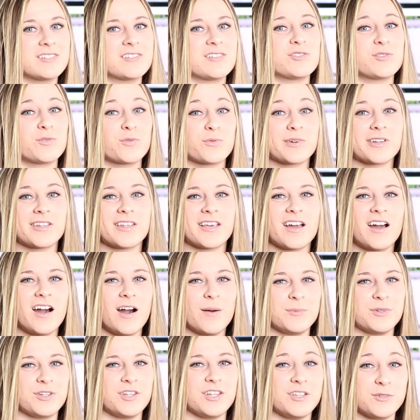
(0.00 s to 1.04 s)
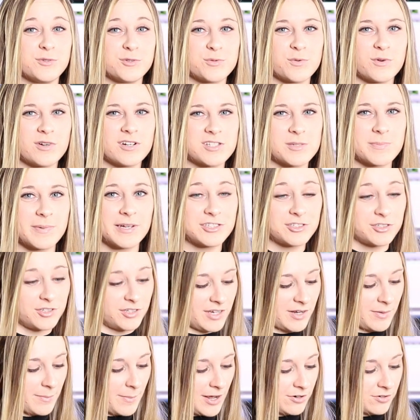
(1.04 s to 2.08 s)
because it's a really commonly used one,
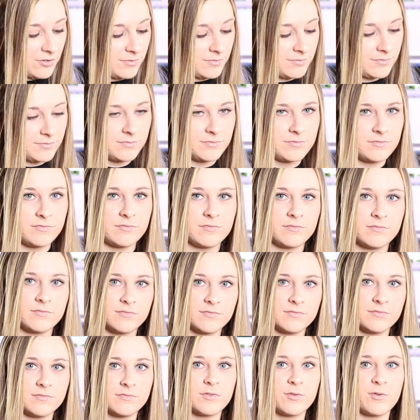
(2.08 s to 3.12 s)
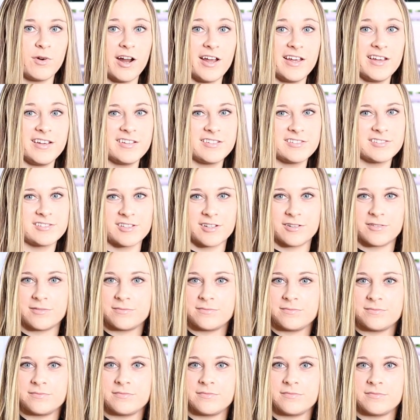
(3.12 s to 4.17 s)
especially in metal, right? So
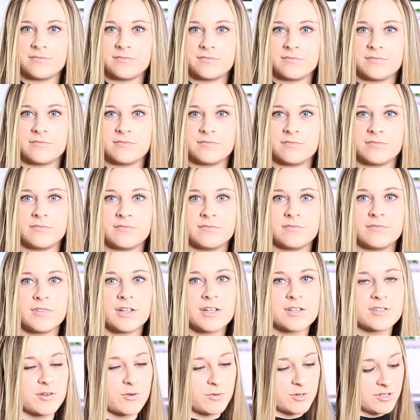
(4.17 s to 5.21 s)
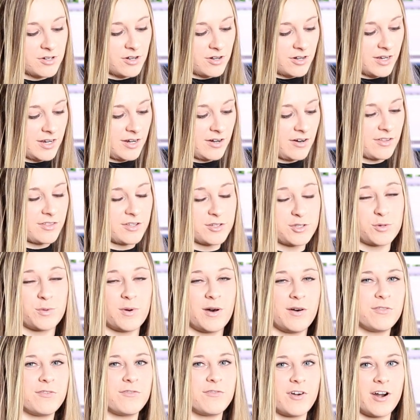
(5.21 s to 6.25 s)
we're starting here on the
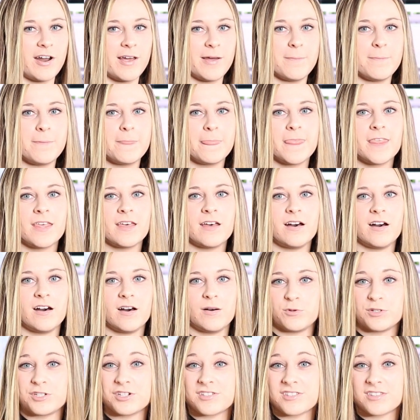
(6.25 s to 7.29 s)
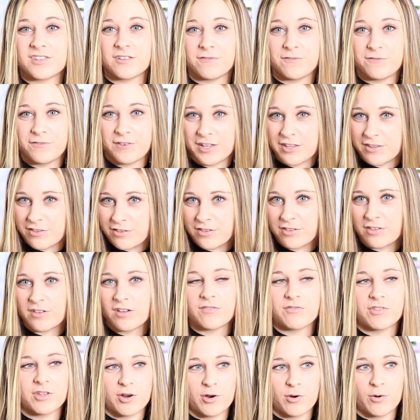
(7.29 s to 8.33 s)
12th fret, which is the 5th
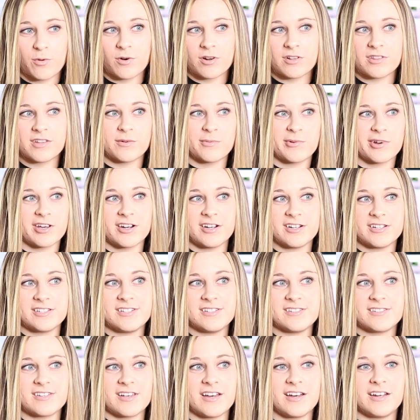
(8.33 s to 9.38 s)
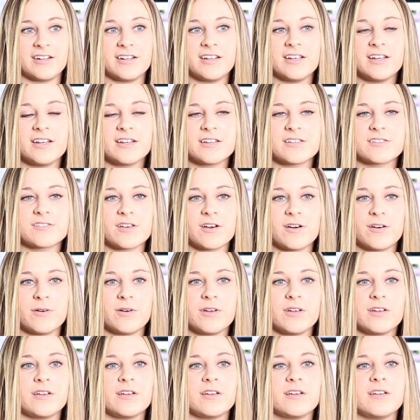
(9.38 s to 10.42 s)
of the chord that we're going to descend.
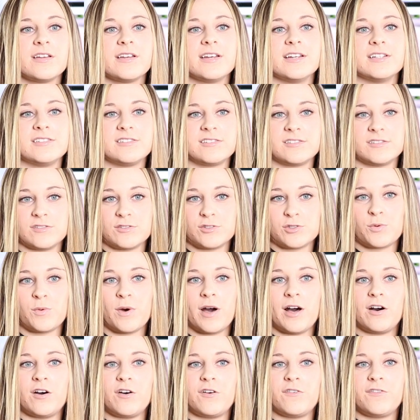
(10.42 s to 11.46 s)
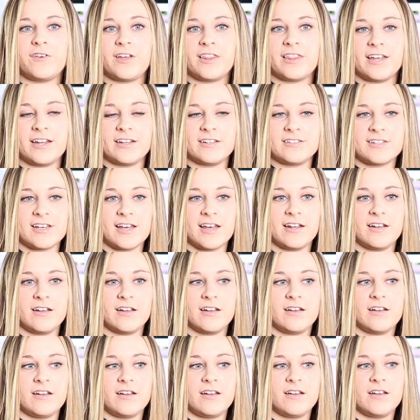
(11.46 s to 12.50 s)
So it's 12 and then
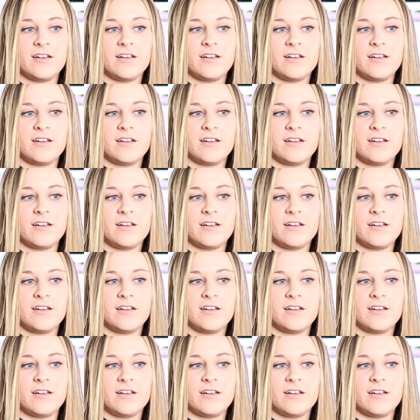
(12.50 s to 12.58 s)
10,